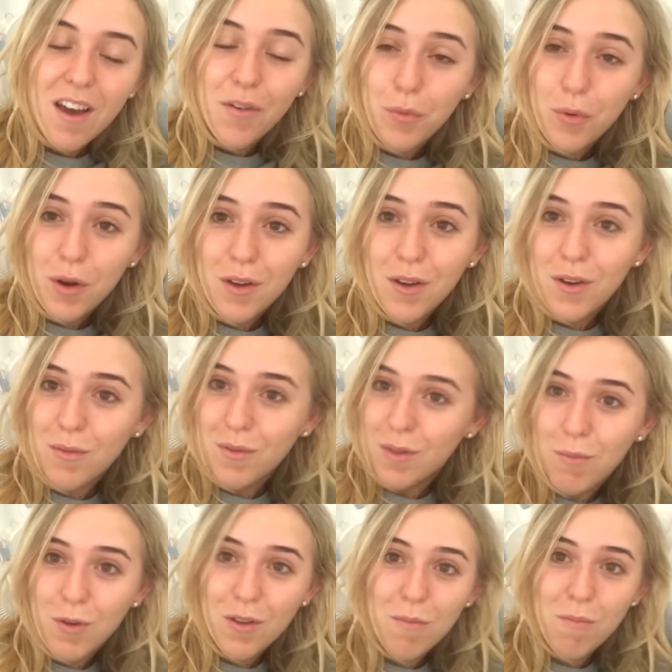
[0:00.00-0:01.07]
I've woken up with
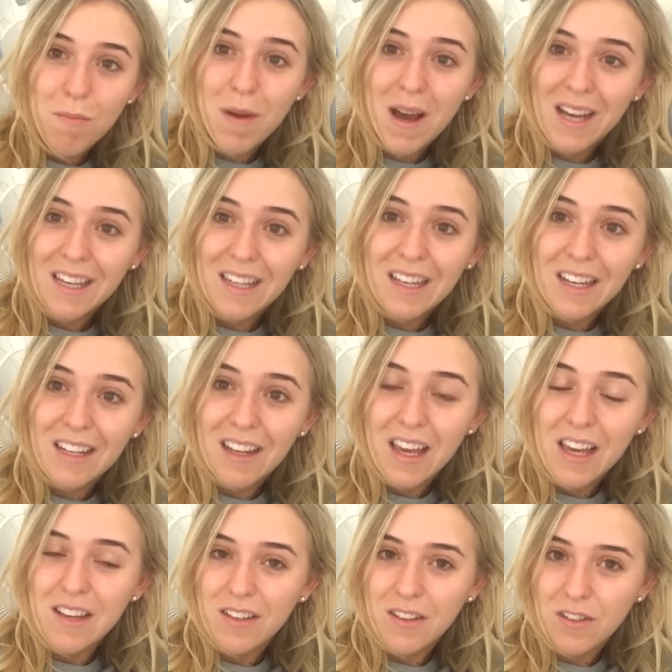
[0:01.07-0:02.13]
the most banging
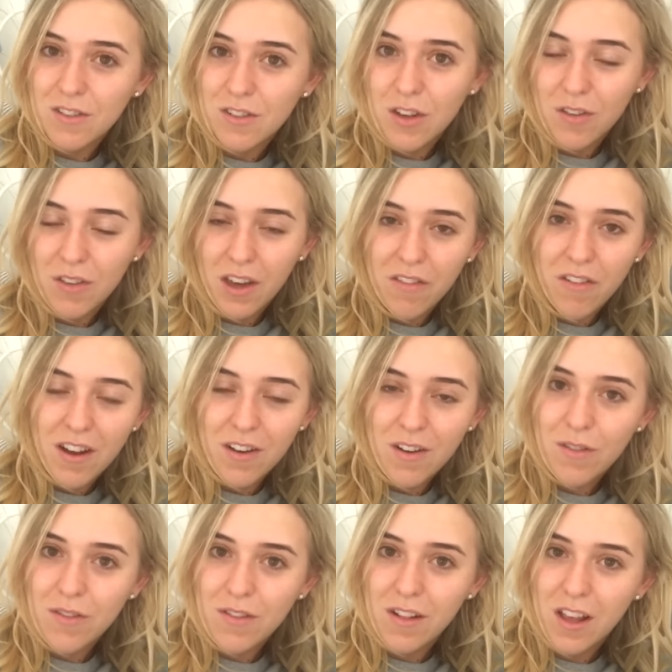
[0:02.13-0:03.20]
headaches, I just don't think I've had
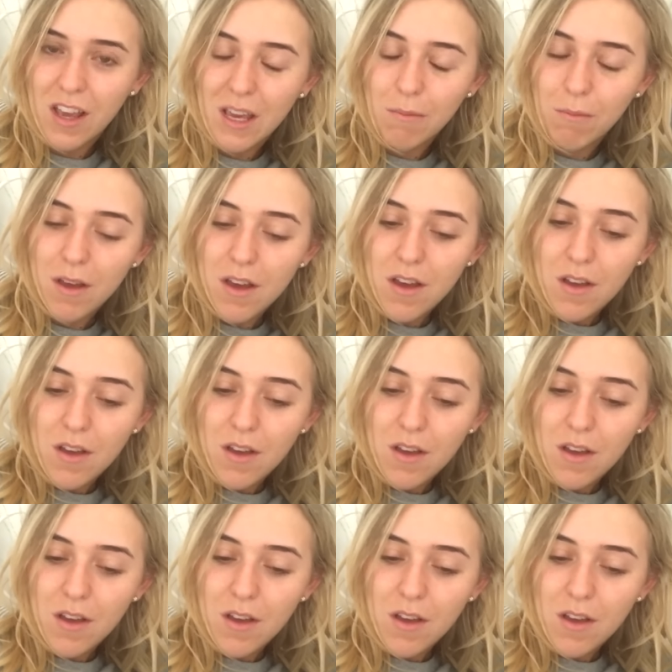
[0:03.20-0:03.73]
enough sleep,